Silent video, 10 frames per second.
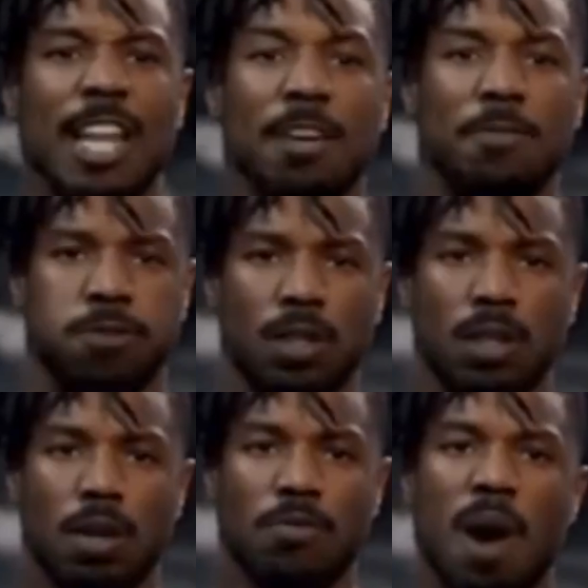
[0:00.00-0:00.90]
life
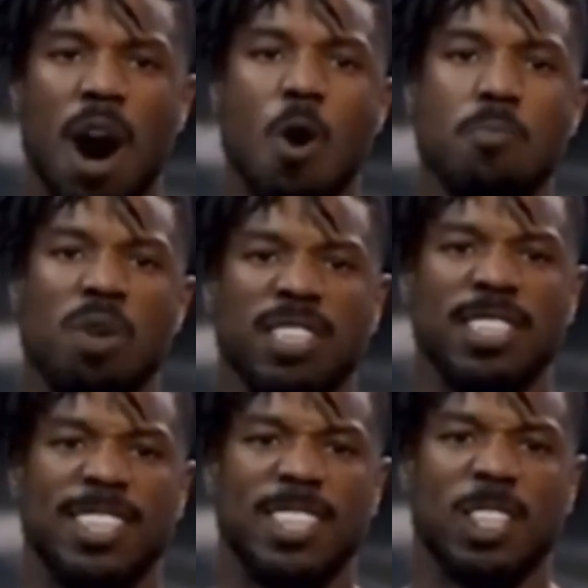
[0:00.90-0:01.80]
from my own brothers and
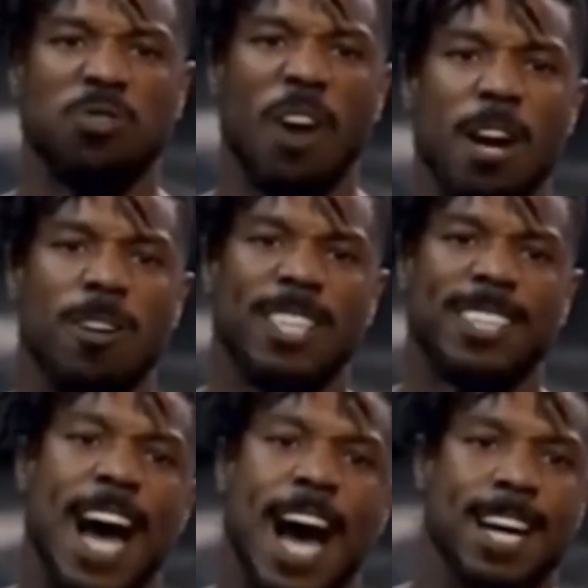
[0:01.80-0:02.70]
sisters right here on this
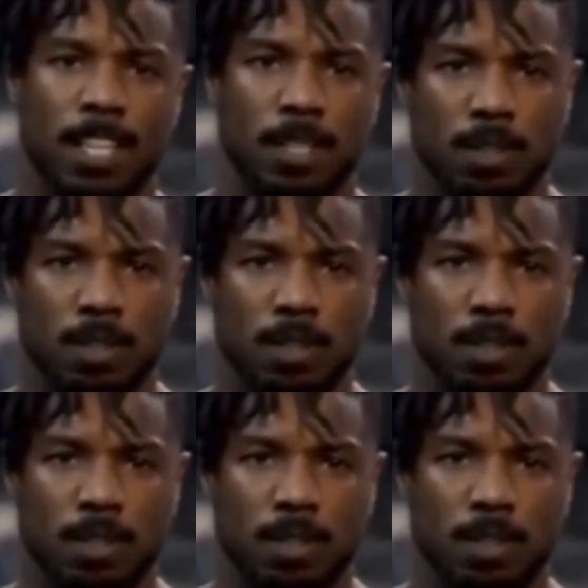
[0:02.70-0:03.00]
continent.